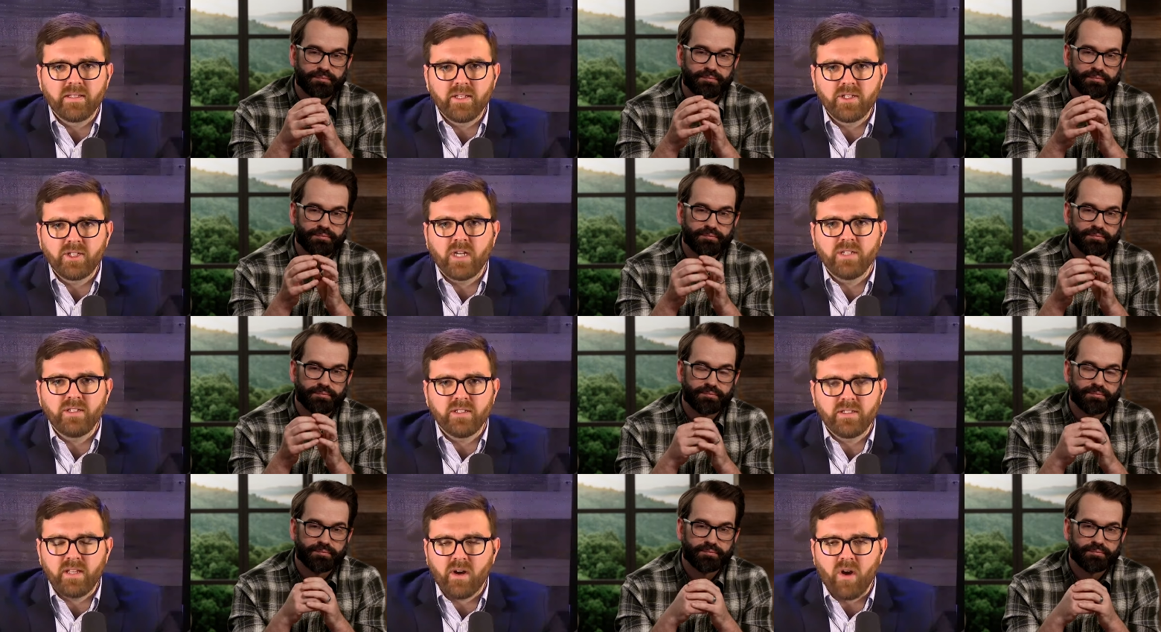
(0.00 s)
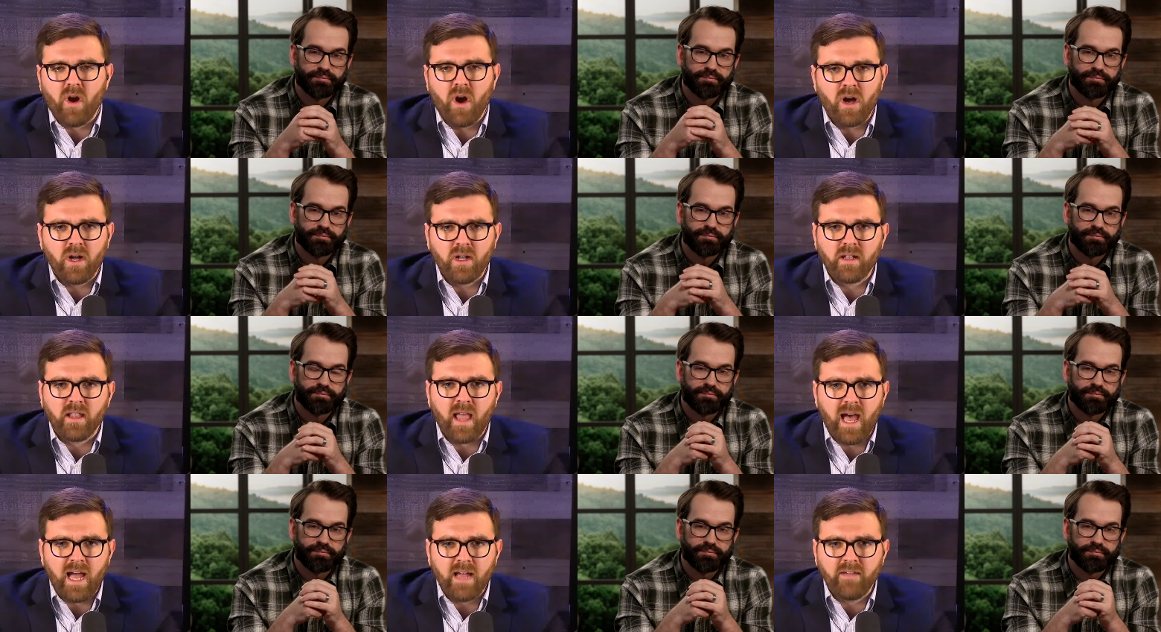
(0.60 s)
Speaker 1: the judges, they're
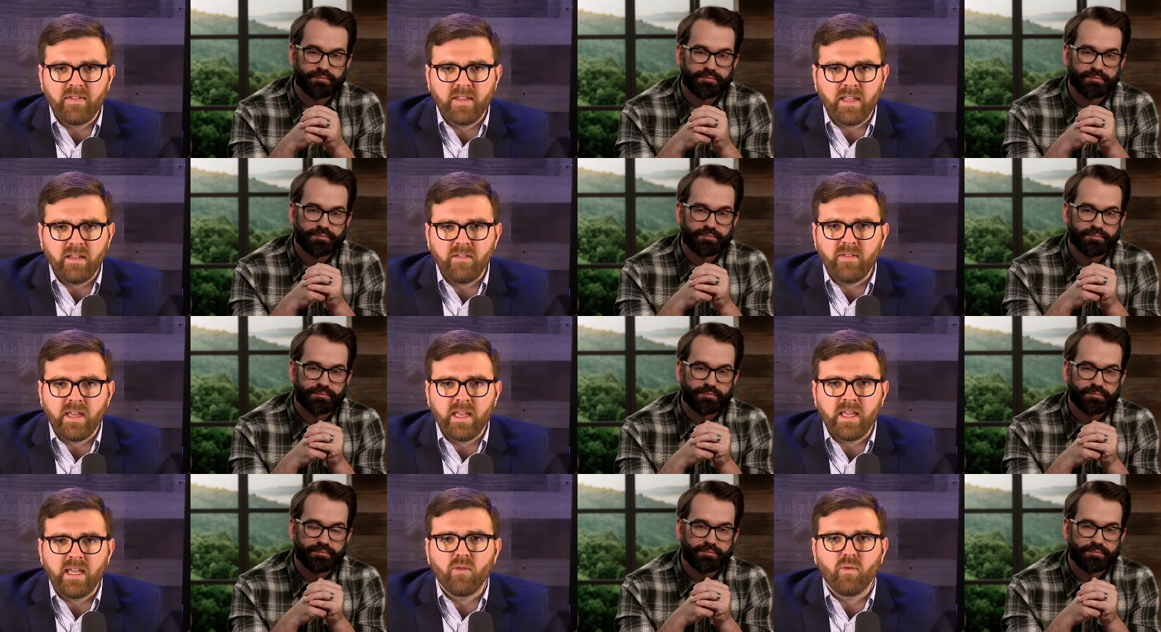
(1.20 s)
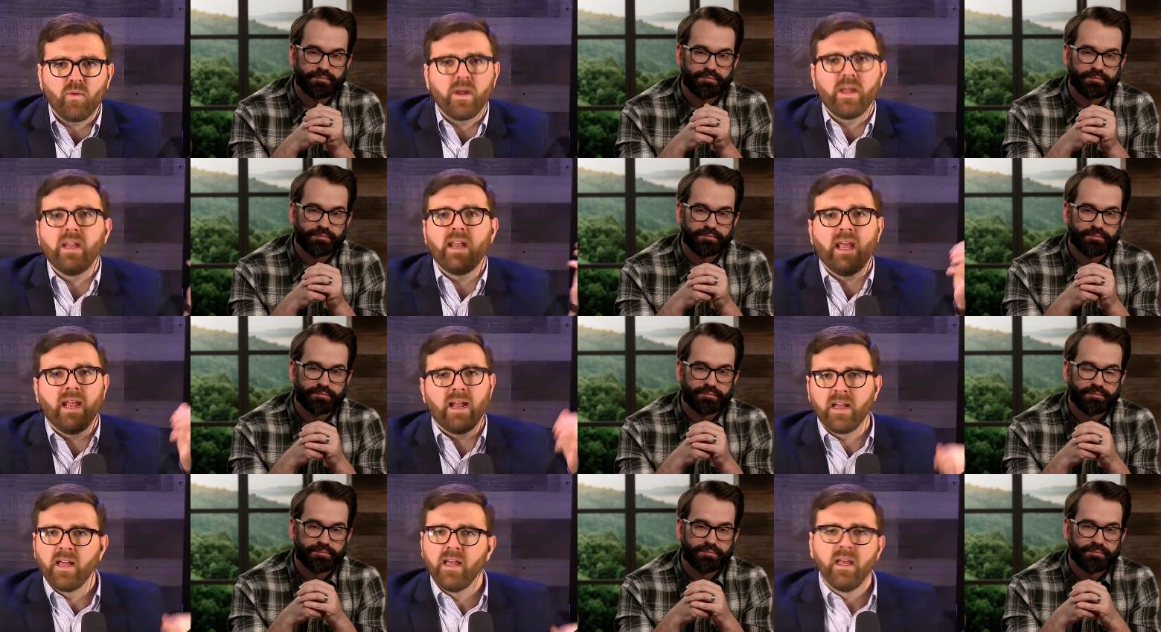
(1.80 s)
on live TV
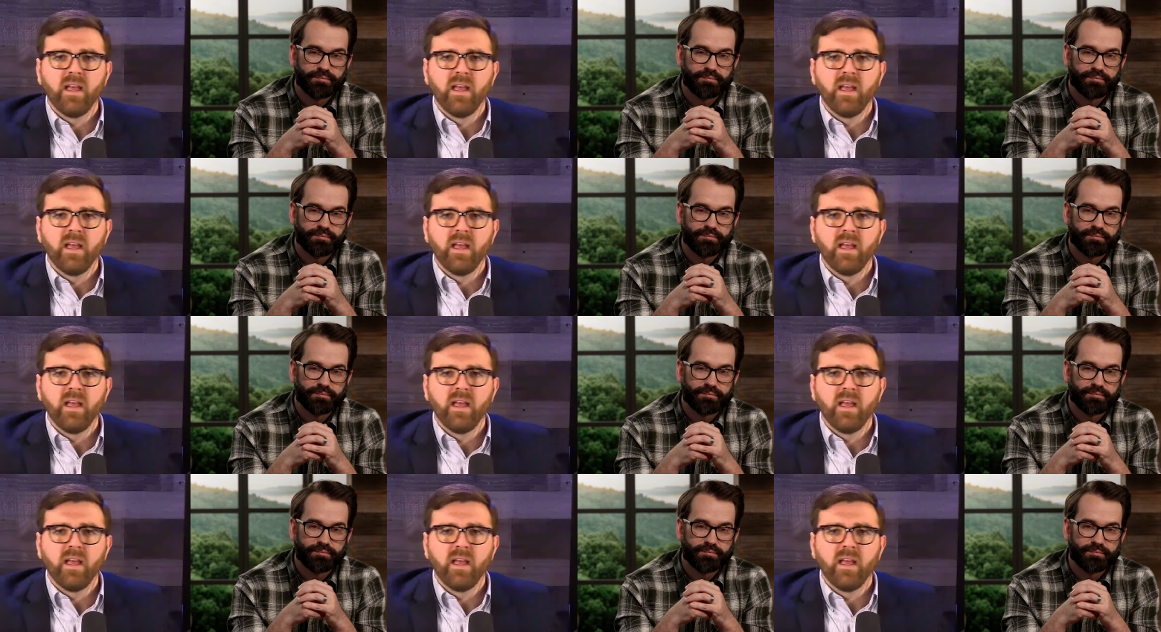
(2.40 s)
reading